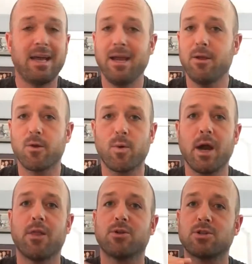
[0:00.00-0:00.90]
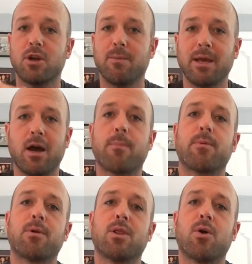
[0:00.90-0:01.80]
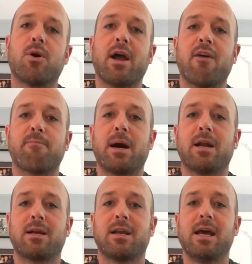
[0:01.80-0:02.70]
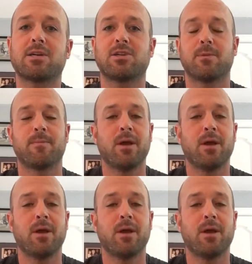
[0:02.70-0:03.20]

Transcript: either way, there's going to be an upper lower half body connection.